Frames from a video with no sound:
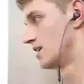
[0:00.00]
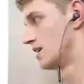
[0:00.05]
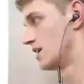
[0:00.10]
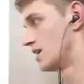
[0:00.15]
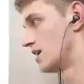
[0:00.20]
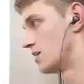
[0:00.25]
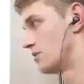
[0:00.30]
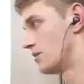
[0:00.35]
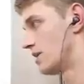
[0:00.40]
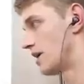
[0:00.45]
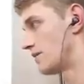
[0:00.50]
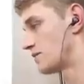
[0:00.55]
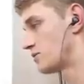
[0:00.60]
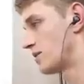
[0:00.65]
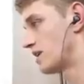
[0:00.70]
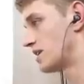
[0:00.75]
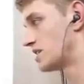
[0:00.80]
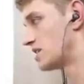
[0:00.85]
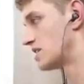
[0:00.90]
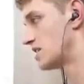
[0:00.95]
We'll have to
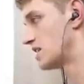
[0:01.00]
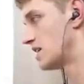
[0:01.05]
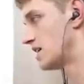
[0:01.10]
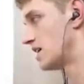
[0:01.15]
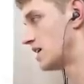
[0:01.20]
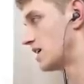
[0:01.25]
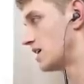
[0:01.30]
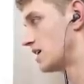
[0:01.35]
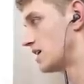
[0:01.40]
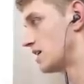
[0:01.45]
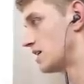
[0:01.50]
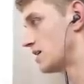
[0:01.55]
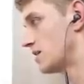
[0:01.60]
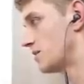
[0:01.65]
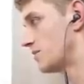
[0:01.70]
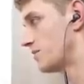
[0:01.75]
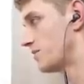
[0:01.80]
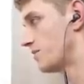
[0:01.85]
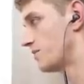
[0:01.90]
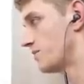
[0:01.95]
wait and see.
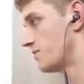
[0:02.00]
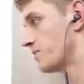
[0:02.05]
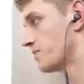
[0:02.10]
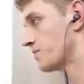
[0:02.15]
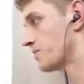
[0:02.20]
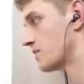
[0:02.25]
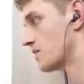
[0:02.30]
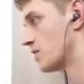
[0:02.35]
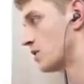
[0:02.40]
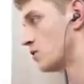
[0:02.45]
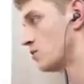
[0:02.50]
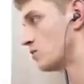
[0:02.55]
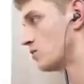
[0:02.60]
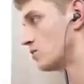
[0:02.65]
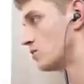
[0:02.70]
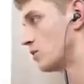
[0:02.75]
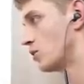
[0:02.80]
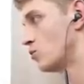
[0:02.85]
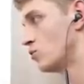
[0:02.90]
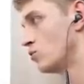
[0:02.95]

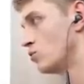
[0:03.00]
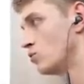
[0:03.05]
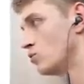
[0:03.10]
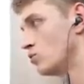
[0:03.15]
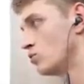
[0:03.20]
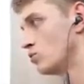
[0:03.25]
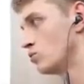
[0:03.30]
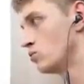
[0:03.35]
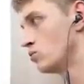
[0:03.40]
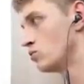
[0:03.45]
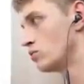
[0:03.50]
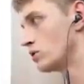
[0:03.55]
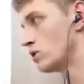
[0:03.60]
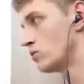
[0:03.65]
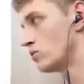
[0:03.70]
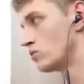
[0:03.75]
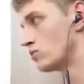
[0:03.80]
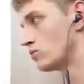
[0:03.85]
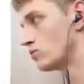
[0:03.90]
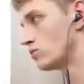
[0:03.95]
Oh,
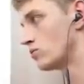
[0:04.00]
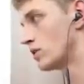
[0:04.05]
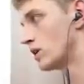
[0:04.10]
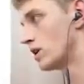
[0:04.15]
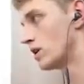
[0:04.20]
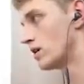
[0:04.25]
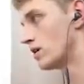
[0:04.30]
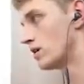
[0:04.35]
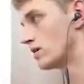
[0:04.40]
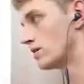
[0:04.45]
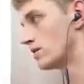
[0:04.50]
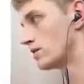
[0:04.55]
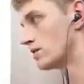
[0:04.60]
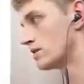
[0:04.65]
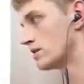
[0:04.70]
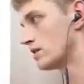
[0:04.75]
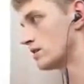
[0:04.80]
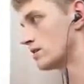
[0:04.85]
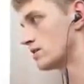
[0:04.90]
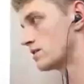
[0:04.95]
no.
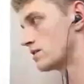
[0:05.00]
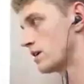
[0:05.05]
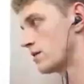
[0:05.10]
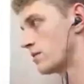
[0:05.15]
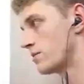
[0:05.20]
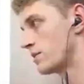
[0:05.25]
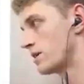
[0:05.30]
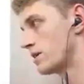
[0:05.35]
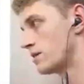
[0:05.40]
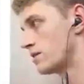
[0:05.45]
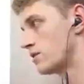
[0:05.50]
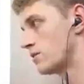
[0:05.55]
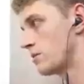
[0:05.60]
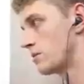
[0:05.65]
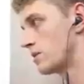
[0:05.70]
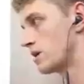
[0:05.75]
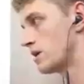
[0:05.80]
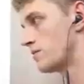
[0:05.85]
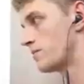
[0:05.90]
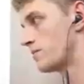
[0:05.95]
Just let us skate a bit. No,
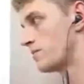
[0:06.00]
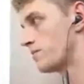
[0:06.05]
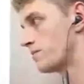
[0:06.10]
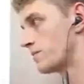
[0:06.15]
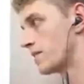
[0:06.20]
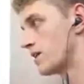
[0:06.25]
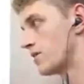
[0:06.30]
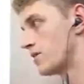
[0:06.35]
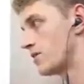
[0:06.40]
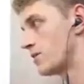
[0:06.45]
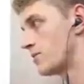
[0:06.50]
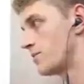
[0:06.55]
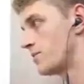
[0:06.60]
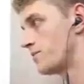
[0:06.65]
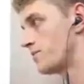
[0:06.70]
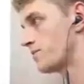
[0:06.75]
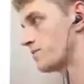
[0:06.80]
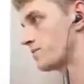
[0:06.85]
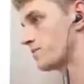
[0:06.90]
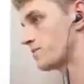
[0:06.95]
maybe not. I don't know.
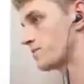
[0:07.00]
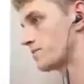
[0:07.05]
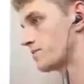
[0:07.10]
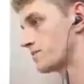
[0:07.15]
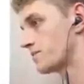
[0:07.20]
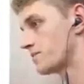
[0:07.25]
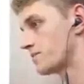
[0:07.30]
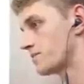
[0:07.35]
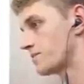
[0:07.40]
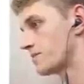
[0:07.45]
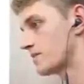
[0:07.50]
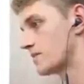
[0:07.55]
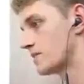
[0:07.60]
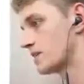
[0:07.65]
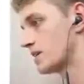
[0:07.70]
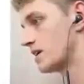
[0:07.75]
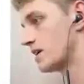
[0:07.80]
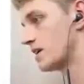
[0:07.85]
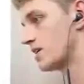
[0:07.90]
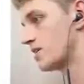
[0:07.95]

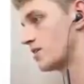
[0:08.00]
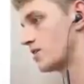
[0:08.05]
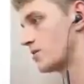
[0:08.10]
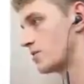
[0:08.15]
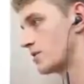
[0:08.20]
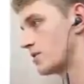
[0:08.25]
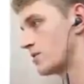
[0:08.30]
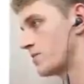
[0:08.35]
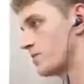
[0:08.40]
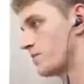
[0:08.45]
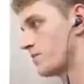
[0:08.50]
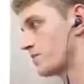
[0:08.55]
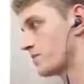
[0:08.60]
I don't know, bro.